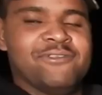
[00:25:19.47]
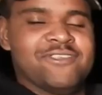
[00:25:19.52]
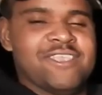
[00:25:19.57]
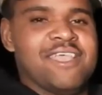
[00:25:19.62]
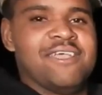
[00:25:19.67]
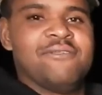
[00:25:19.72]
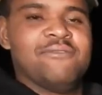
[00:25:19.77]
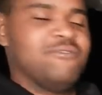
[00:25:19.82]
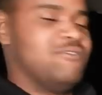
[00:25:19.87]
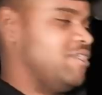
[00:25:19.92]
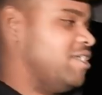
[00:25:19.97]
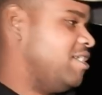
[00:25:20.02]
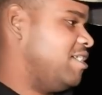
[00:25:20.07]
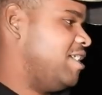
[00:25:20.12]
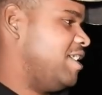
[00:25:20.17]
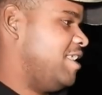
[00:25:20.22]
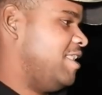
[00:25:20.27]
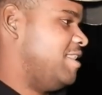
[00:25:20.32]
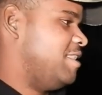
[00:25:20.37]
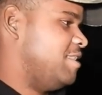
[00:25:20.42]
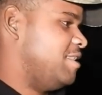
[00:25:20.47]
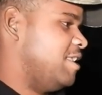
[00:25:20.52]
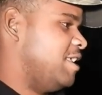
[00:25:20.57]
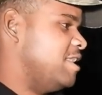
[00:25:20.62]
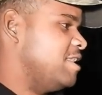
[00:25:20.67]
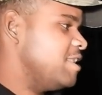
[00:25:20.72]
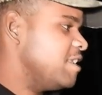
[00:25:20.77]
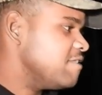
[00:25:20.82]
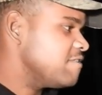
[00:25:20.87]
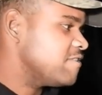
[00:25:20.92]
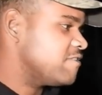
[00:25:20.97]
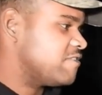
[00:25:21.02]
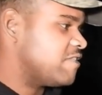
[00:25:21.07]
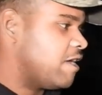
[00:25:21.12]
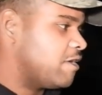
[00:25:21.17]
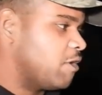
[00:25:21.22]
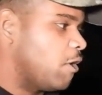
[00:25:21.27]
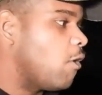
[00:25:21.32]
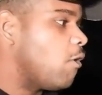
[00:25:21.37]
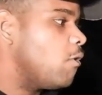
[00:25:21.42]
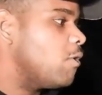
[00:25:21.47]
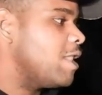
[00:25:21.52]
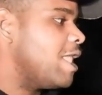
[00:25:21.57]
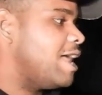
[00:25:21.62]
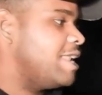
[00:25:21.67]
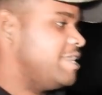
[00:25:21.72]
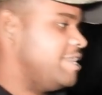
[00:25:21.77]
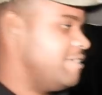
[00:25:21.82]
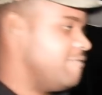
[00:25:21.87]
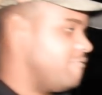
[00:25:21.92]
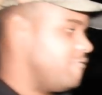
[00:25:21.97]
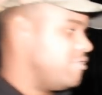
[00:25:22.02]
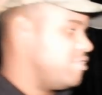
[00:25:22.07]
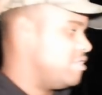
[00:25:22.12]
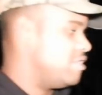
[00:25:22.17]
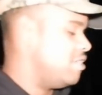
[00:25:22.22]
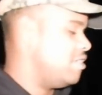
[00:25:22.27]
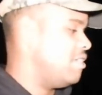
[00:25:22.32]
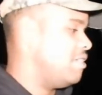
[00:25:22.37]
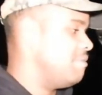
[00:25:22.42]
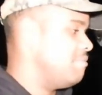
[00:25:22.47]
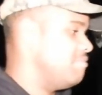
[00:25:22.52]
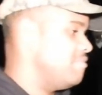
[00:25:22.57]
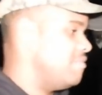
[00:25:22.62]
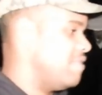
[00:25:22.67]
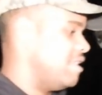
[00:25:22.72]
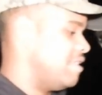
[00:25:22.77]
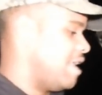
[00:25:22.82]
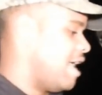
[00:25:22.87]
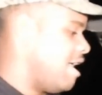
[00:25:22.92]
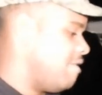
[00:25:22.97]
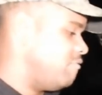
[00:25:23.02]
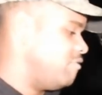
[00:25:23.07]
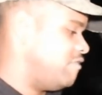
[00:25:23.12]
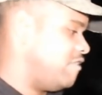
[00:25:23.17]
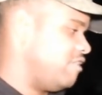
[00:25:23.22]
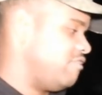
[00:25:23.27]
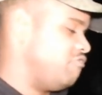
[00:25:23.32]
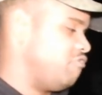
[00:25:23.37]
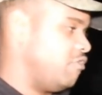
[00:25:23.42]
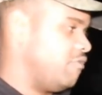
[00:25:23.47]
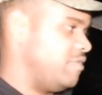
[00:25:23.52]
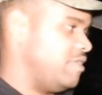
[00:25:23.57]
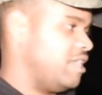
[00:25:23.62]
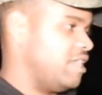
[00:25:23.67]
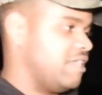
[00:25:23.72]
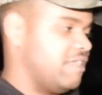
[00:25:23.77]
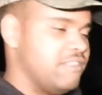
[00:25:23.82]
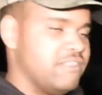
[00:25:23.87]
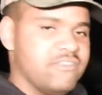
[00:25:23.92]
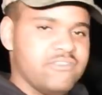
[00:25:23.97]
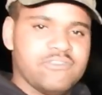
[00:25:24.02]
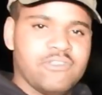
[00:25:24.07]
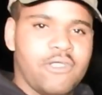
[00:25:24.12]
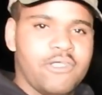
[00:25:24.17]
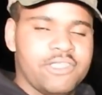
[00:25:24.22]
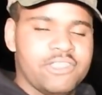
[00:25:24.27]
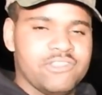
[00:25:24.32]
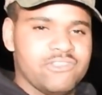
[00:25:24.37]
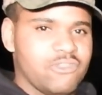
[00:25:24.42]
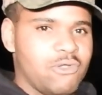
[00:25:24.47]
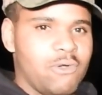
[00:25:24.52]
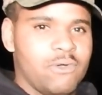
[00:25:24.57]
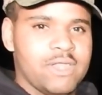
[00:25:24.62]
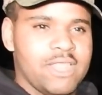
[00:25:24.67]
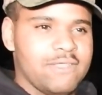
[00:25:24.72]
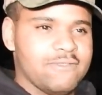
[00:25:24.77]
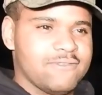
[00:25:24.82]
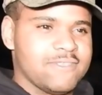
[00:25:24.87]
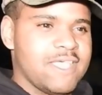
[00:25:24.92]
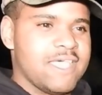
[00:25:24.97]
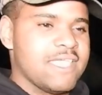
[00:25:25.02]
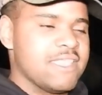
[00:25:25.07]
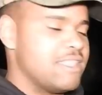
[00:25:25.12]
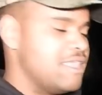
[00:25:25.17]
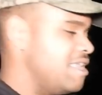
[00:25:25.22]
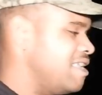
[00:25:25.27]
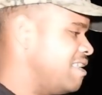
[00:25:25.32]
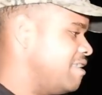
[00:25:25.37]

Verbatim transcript: it sounds. Uh, it doesn't sound a whole lot different. Um, I haven't test drove it yet because it's dark and it's cold outside.